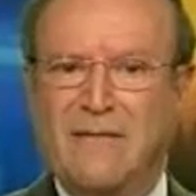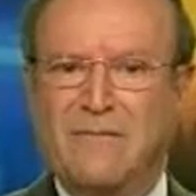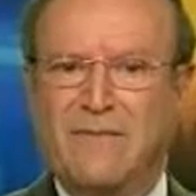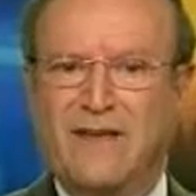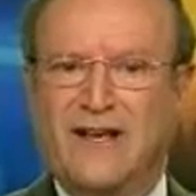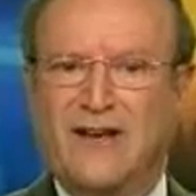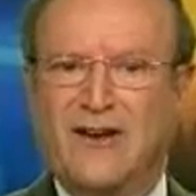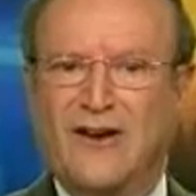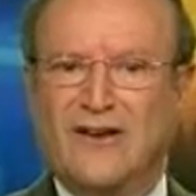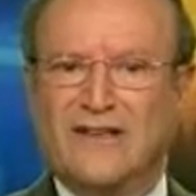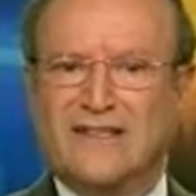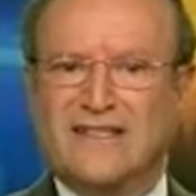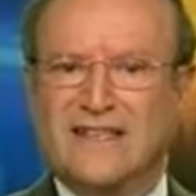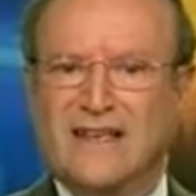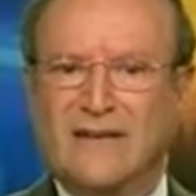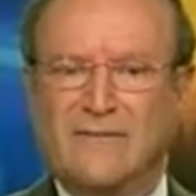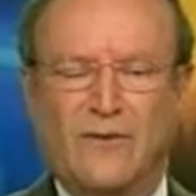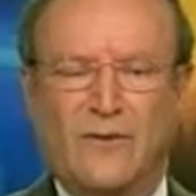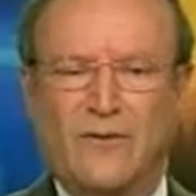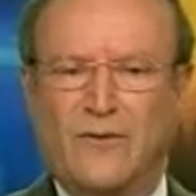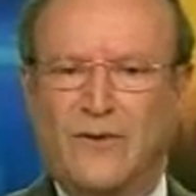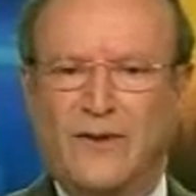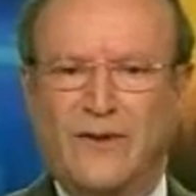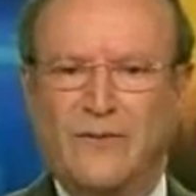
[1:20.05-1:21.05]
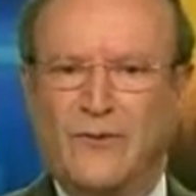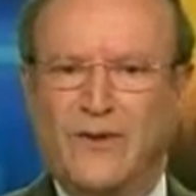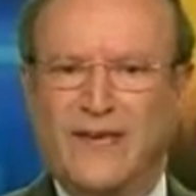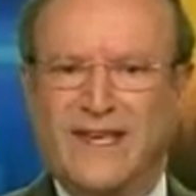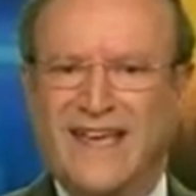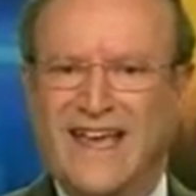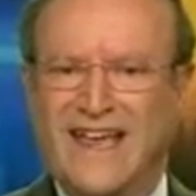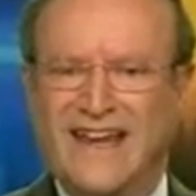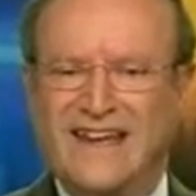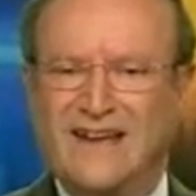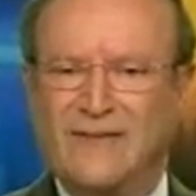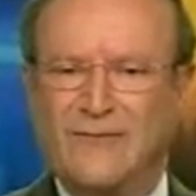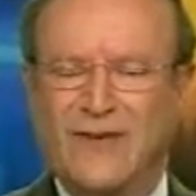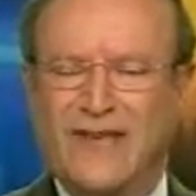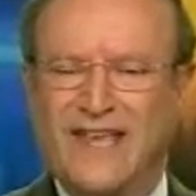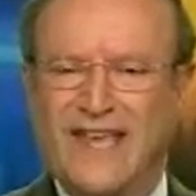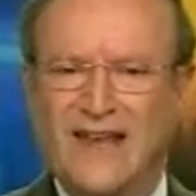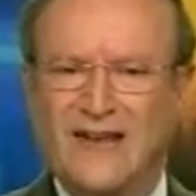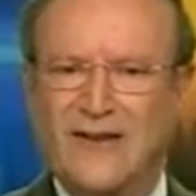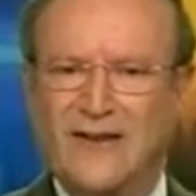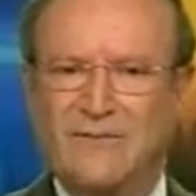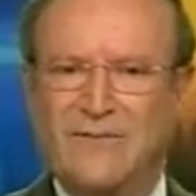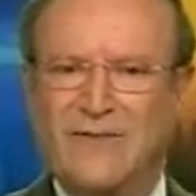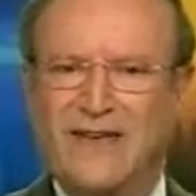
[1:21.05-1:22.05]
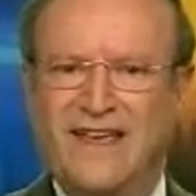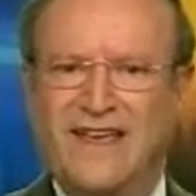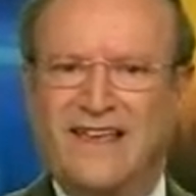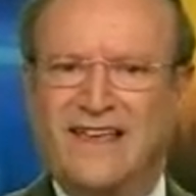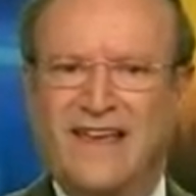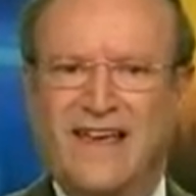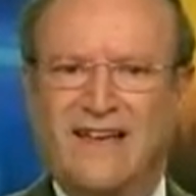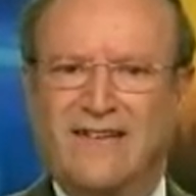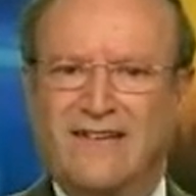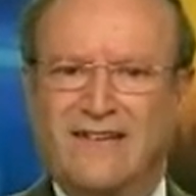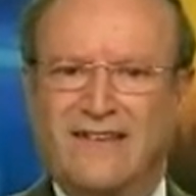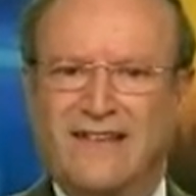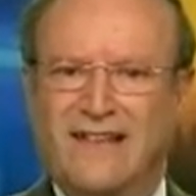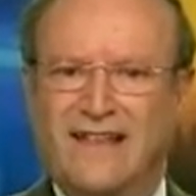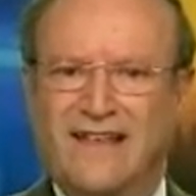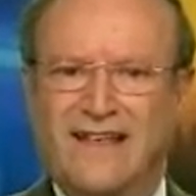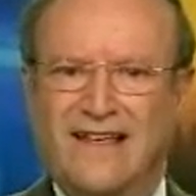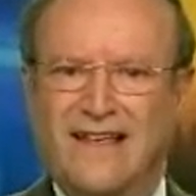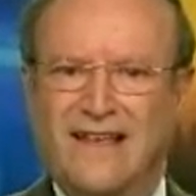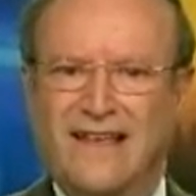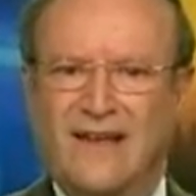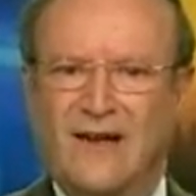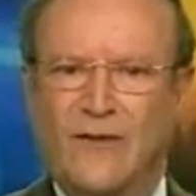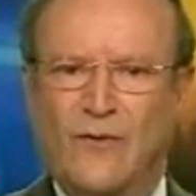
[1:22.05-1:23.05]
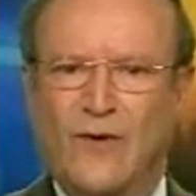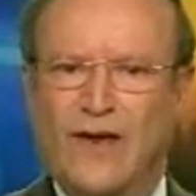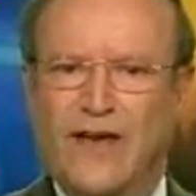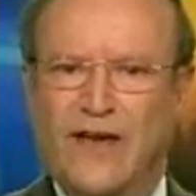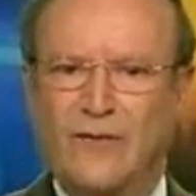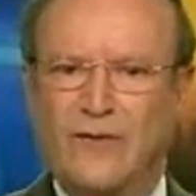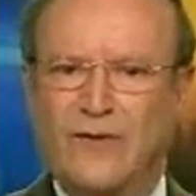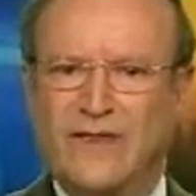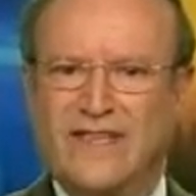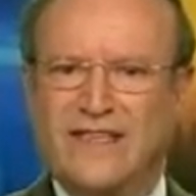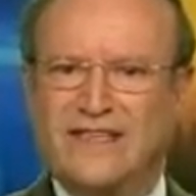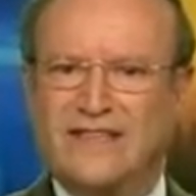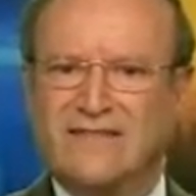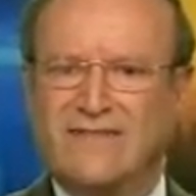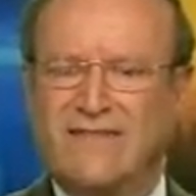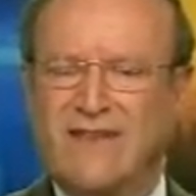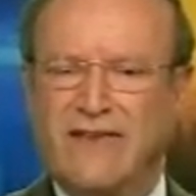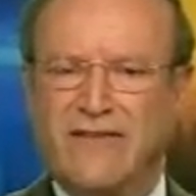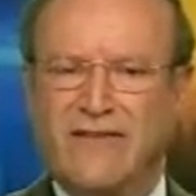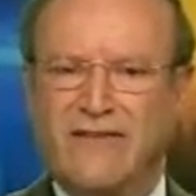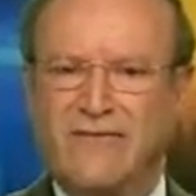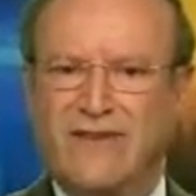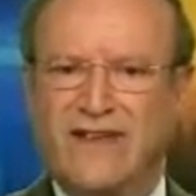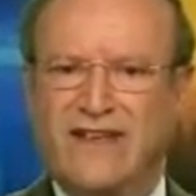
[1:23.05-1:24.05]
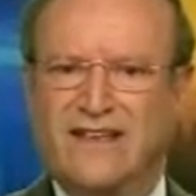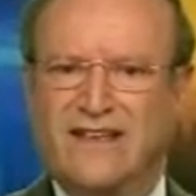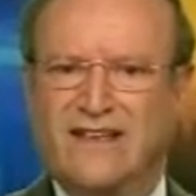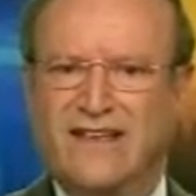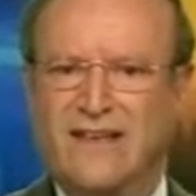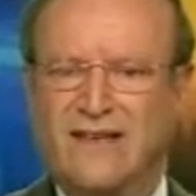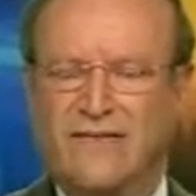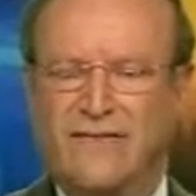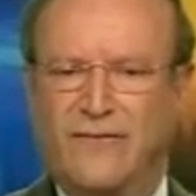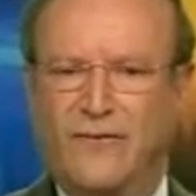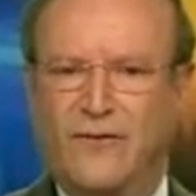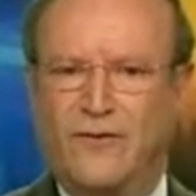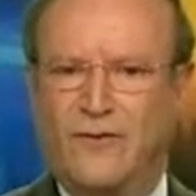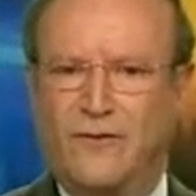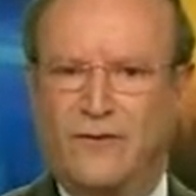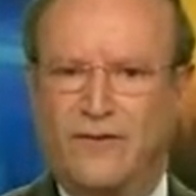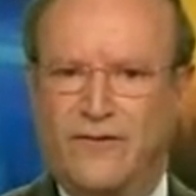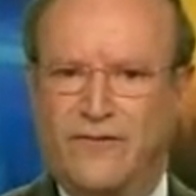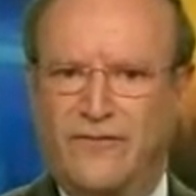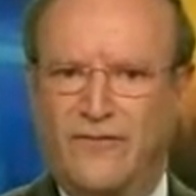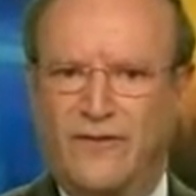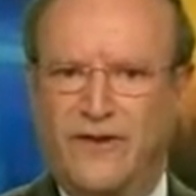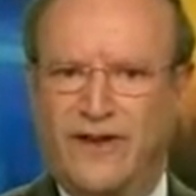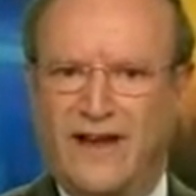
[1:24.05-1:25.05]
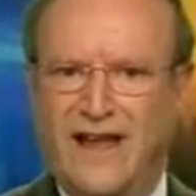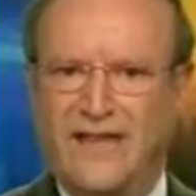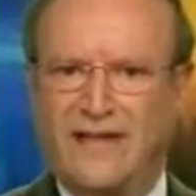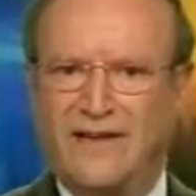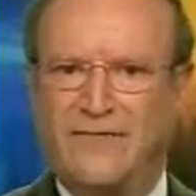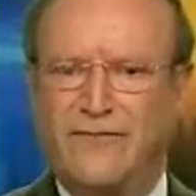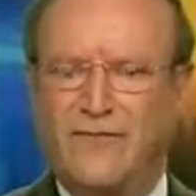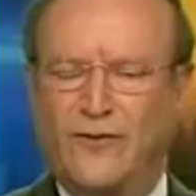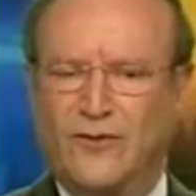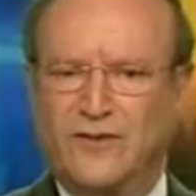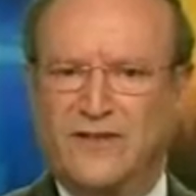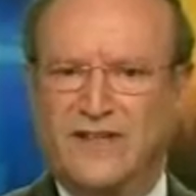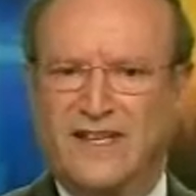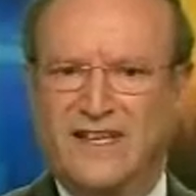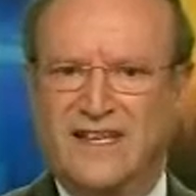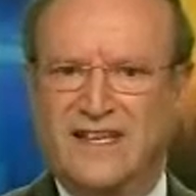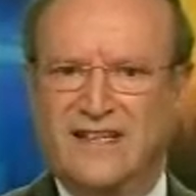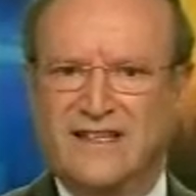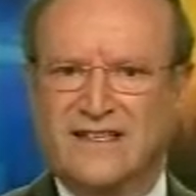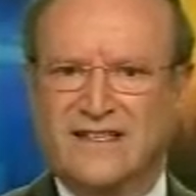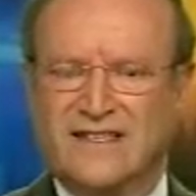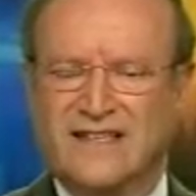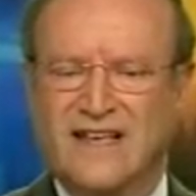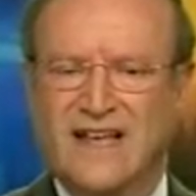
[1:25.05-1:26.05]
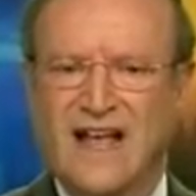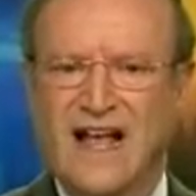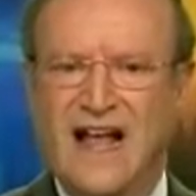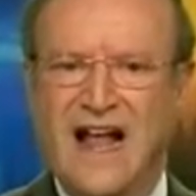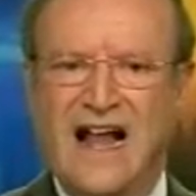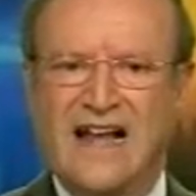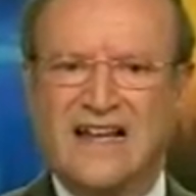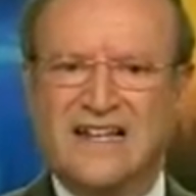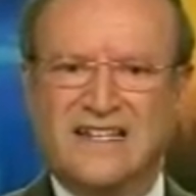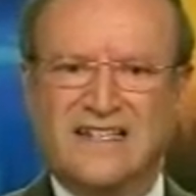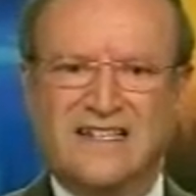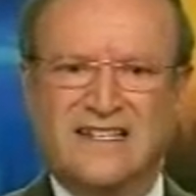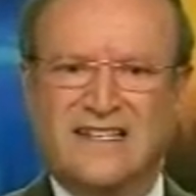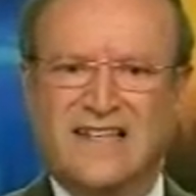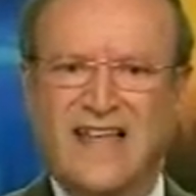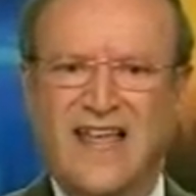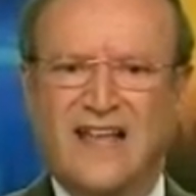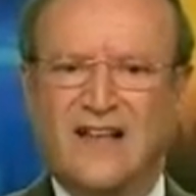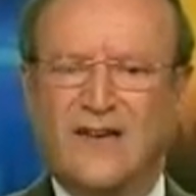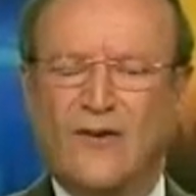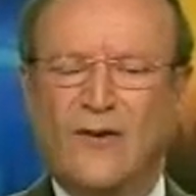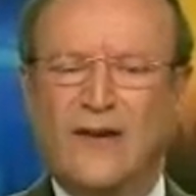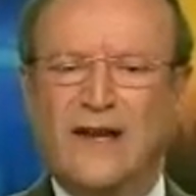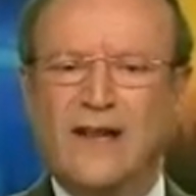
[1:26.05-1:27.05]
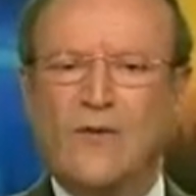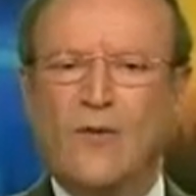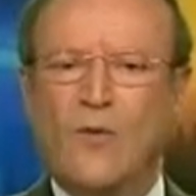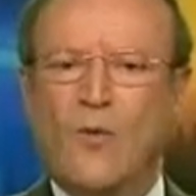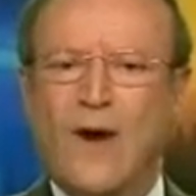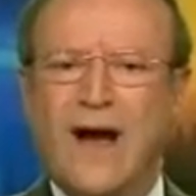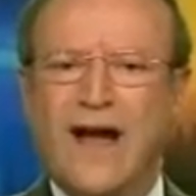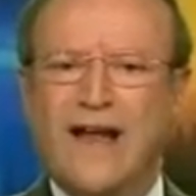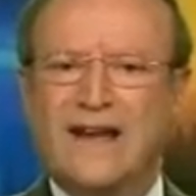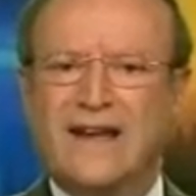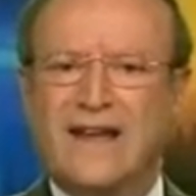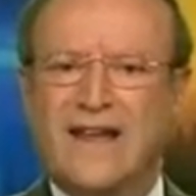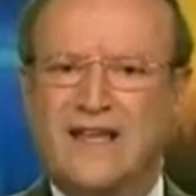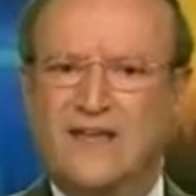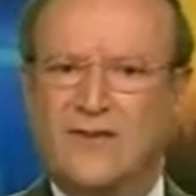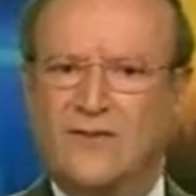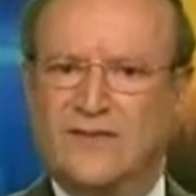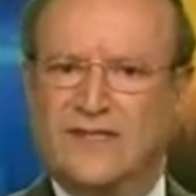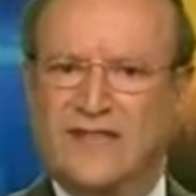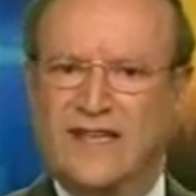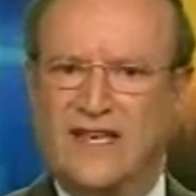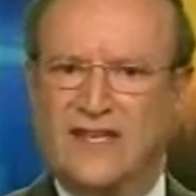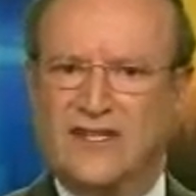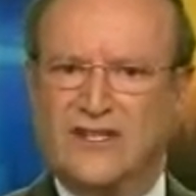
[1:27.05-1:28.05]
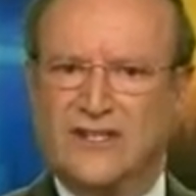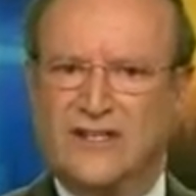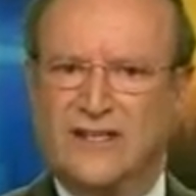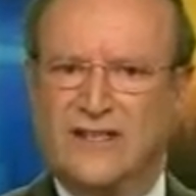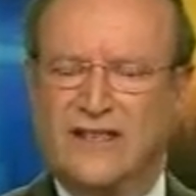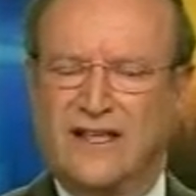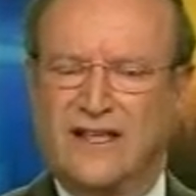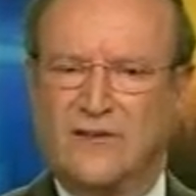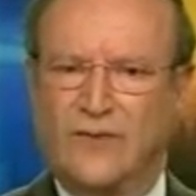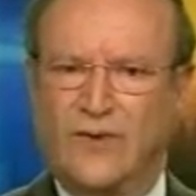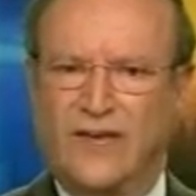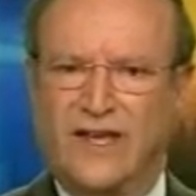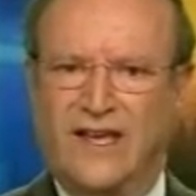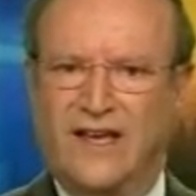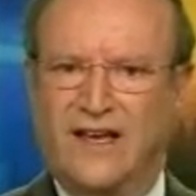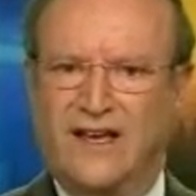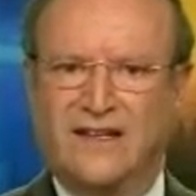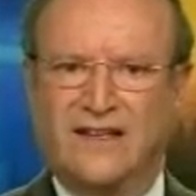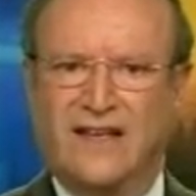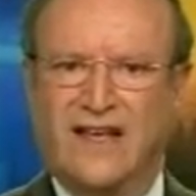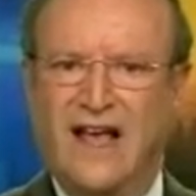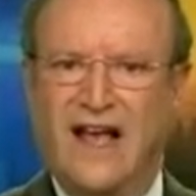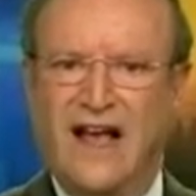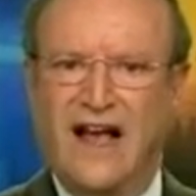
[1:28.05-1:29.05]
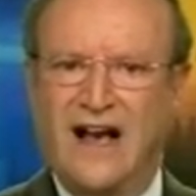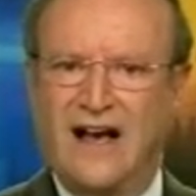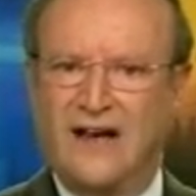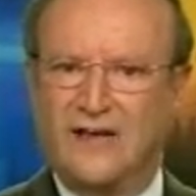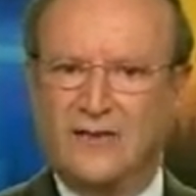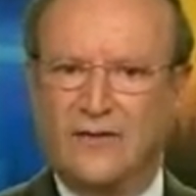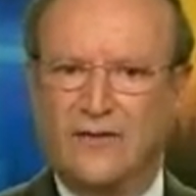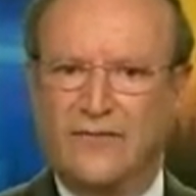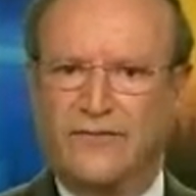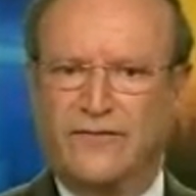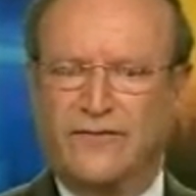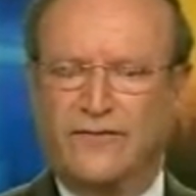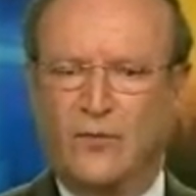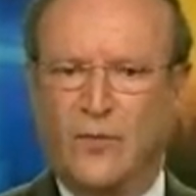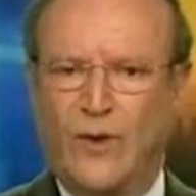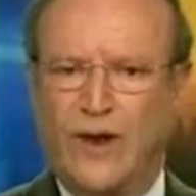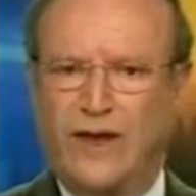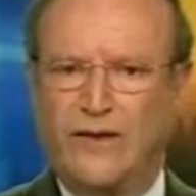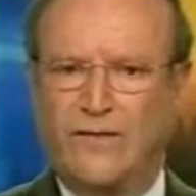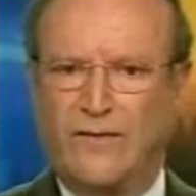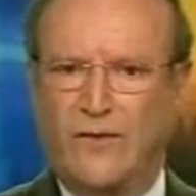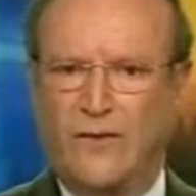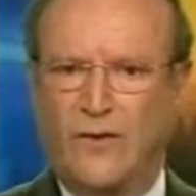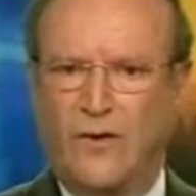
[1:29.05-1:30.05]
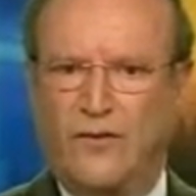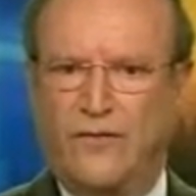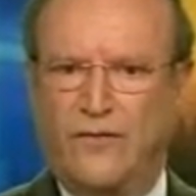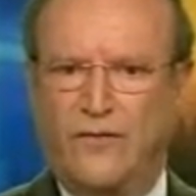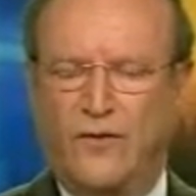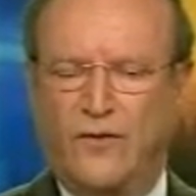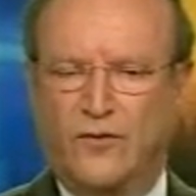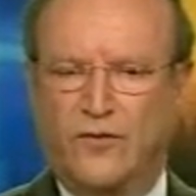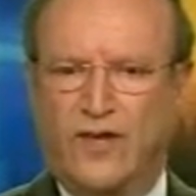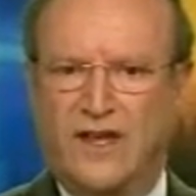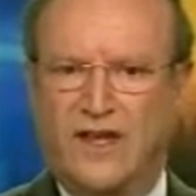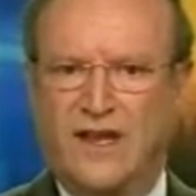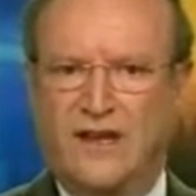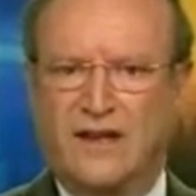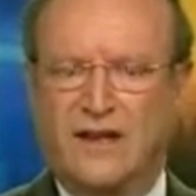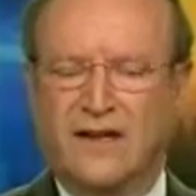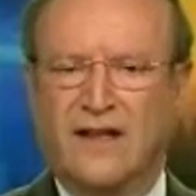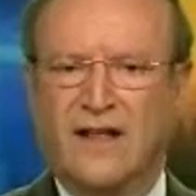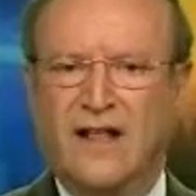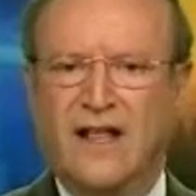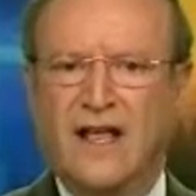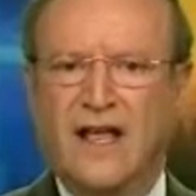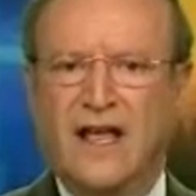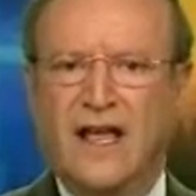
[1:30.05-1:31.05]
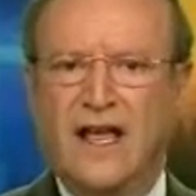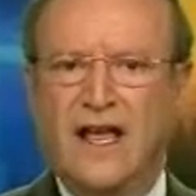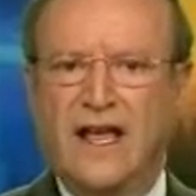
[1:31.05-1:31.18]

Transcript: Because we cannot be carried away with his rhetoric for another 40 years. I'll take only one accusation that we had out of 12 or 14.